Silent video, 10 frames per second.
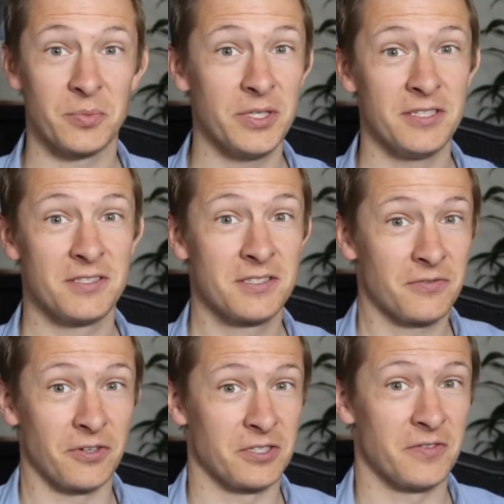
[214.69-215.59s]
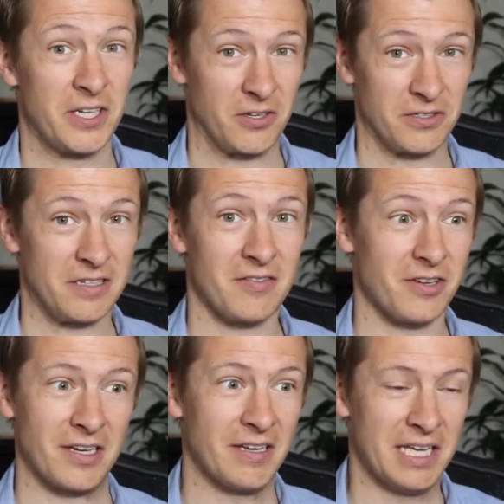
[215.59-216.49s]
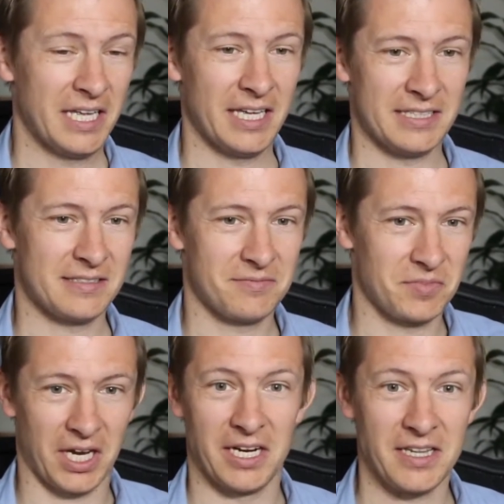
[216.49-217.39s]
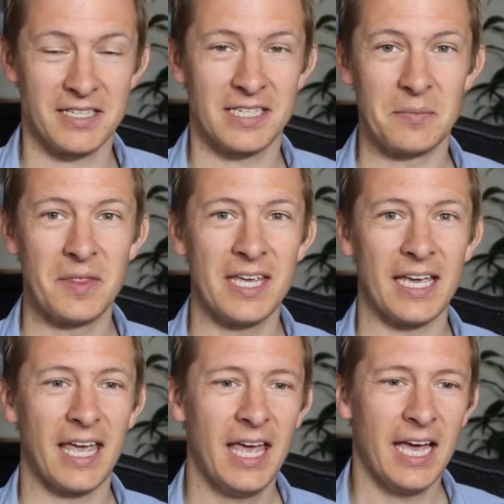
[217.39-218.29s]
Beast's first videos even, it's kind of the same thing.